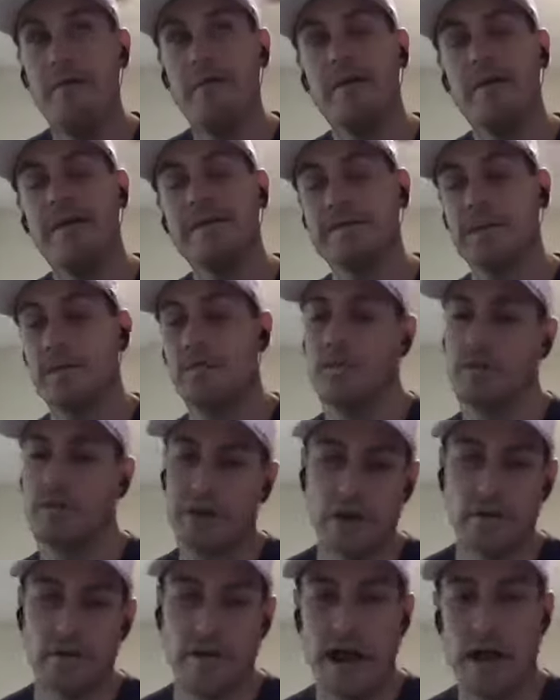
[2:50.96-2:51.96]
And so we're
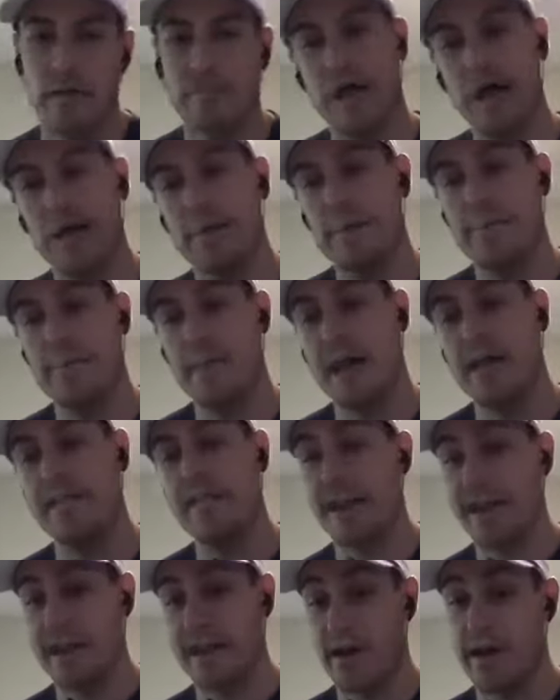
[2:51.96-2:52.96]
looking around, blah, blah, blah.
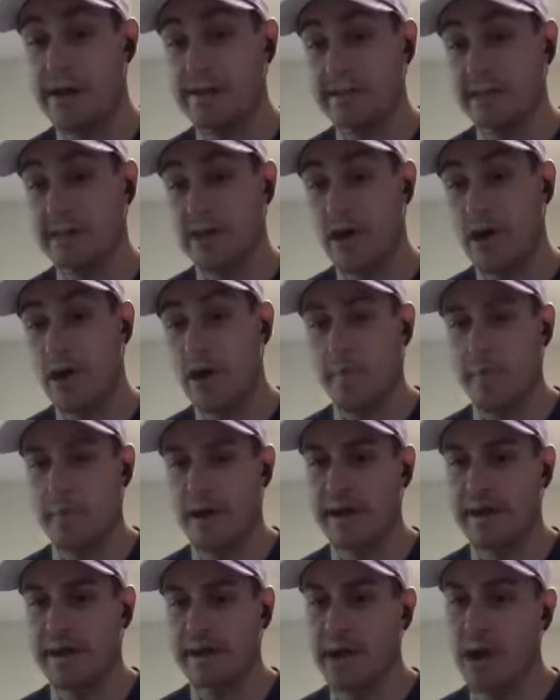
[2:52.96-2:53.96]
Then I go out to the car. I'm
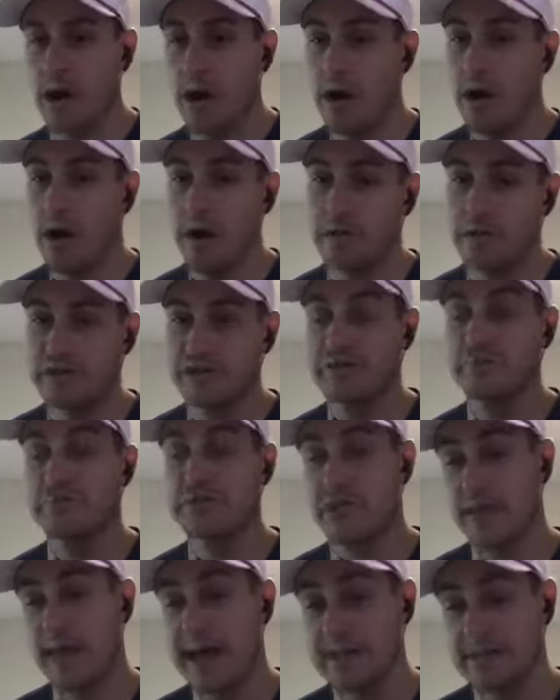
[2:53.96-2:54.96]
like, oh, she was
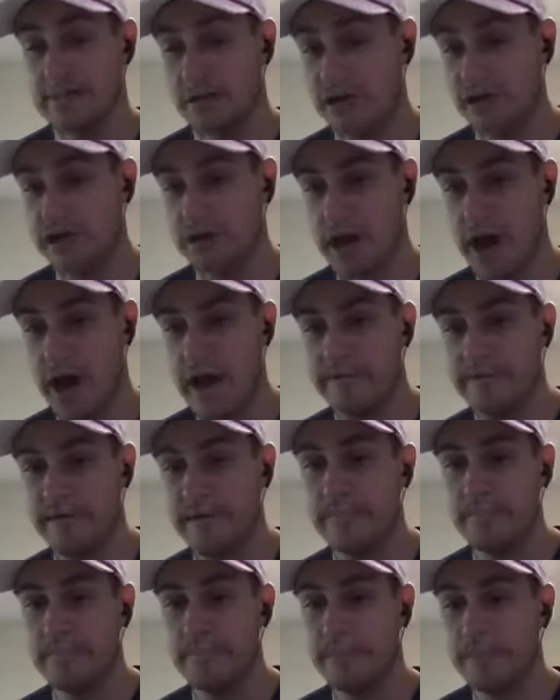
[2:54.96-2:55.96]
the last one to drive
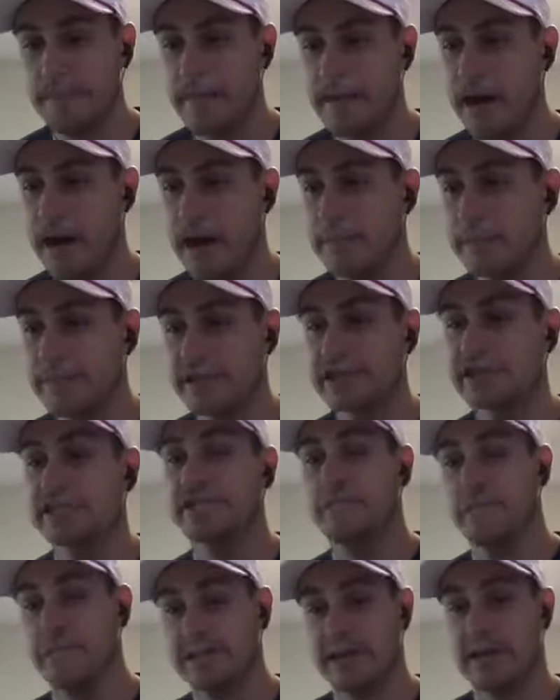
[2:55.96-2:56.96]
it because she
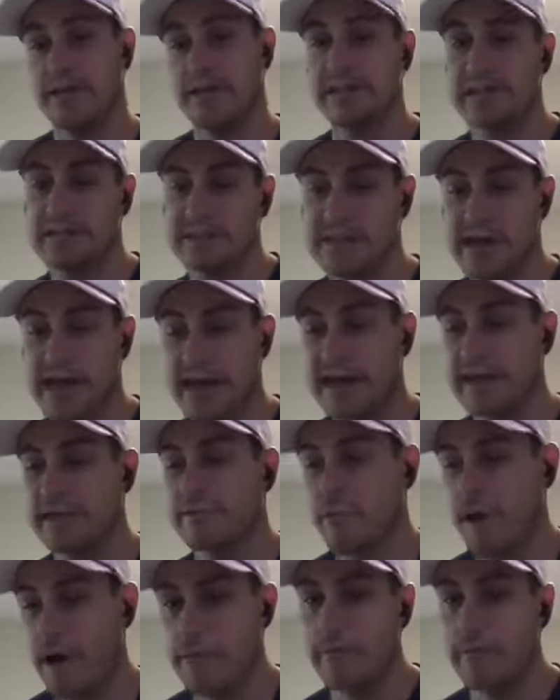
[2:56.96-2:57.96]
went to go get stain
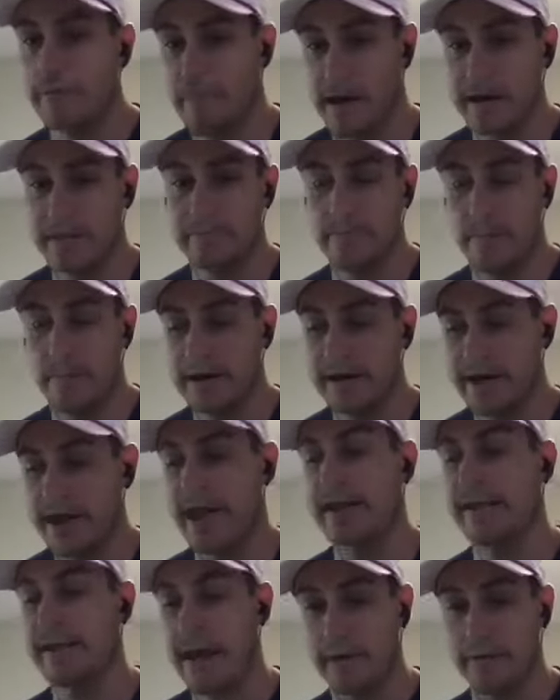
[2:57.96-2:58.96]
while my
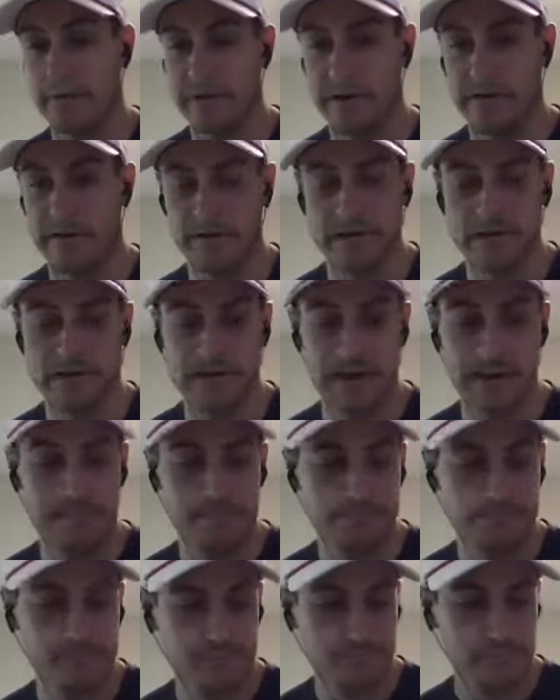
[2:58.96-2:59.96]
dad and I were covered in stain.
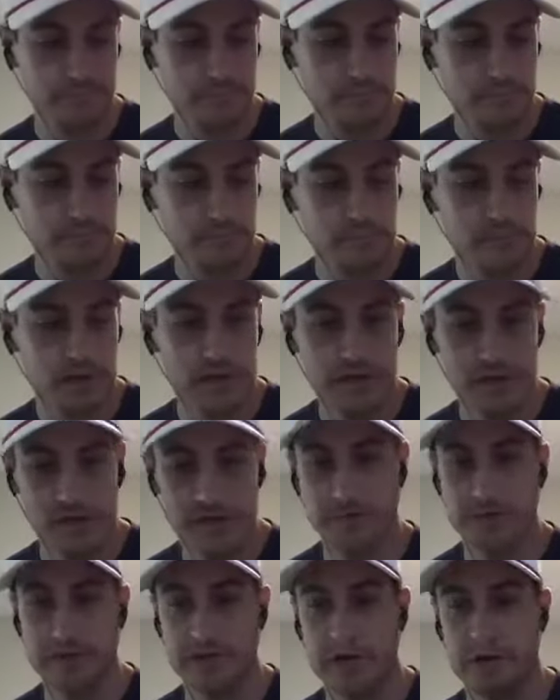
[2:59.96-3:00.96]
So
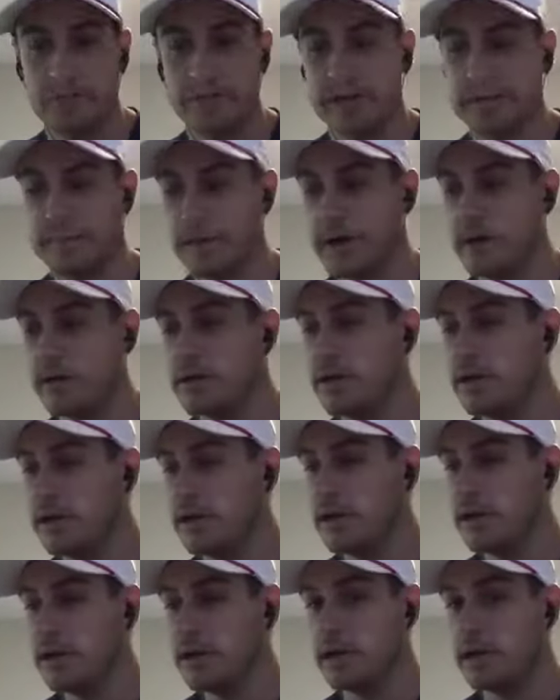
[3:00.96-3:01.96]
she went to Home Depot
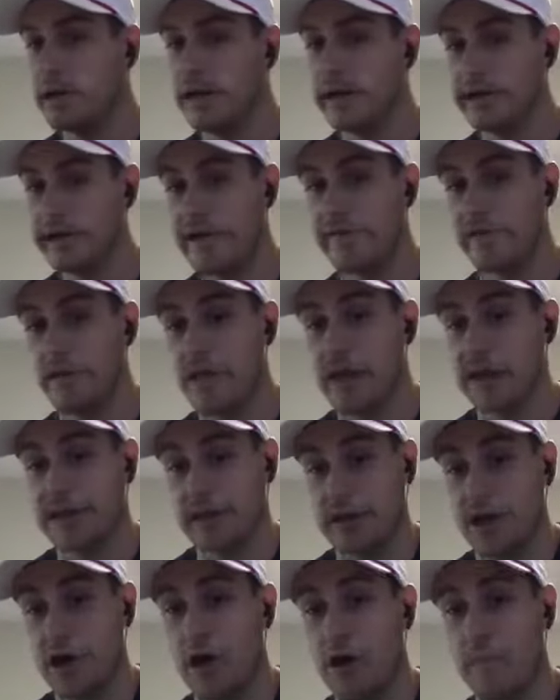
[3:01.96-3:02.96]
and never locked the
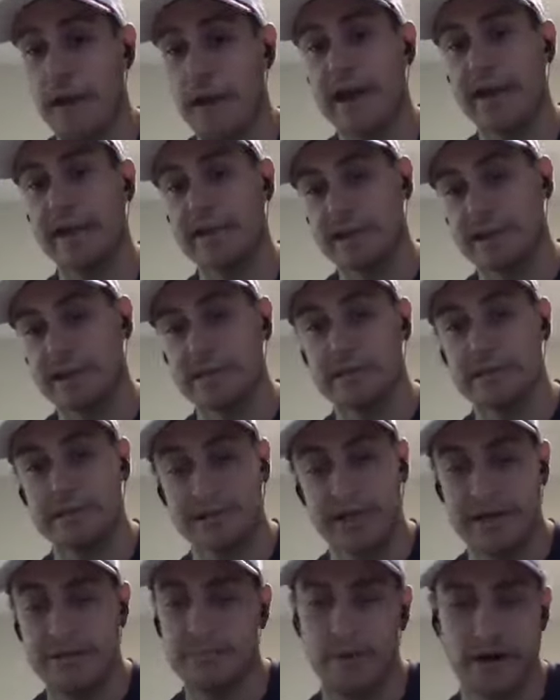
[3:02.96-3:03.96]
car back because
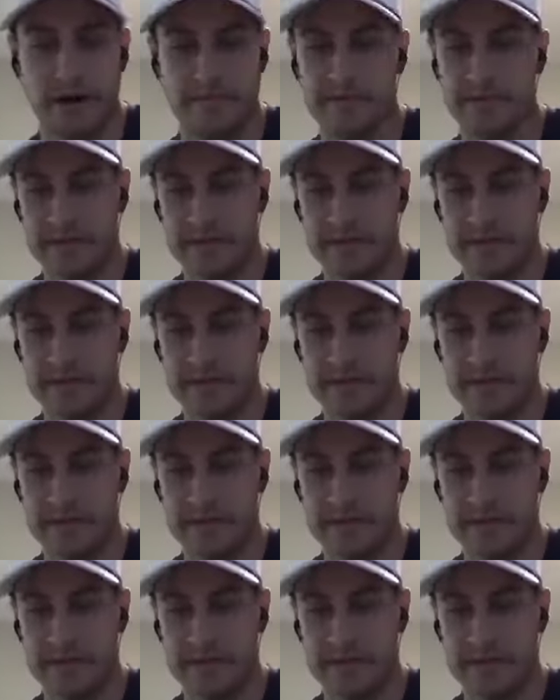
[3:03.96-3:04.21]
she had breakfast